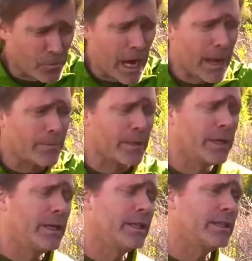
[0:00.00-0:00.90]
wrap
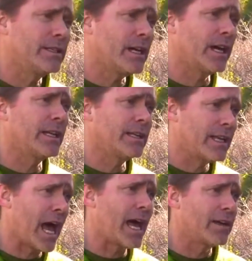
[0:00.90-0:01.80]
tight
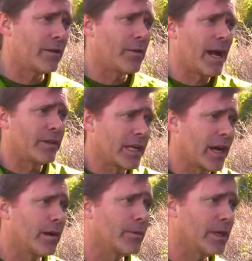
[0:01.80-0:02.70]
knot around
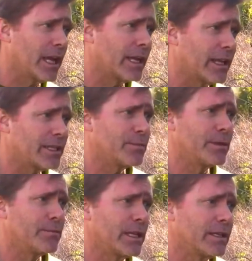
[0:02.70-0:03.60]
the arm or leg that's
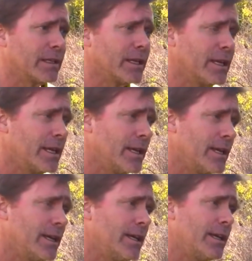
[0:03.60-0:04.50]
been bitten.
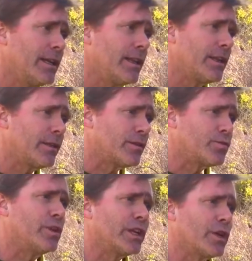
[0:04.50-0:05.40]

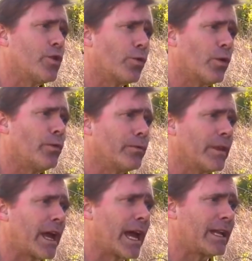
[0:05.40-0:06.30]
There's really no role
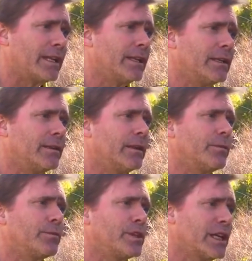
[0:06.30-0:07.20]
for that,
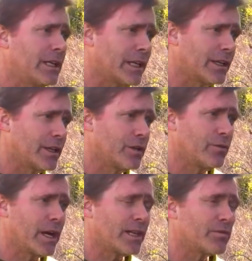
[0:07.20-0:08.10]
particularly in the
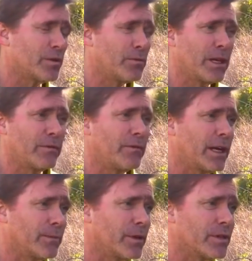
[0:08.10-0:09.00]
U.S. with pit
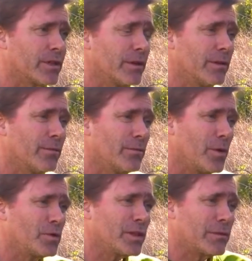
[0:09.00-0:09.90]
vipers,
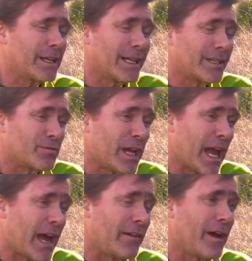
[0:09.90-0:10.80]
mostly because we
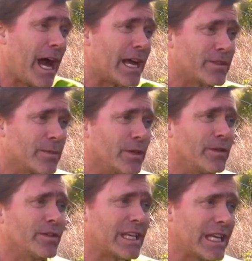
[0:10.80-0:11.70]
have
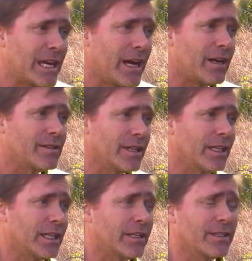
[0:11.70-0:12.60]
hospitals, ERs,
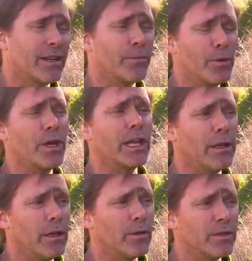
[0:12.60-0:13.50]
clinics that are pretty
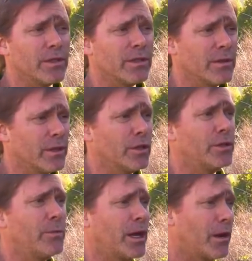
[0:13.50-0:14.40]
close,
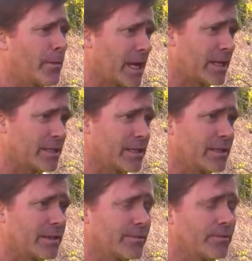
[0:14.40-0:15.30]
good paramedic
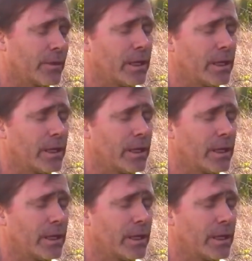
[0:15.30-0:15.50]
system.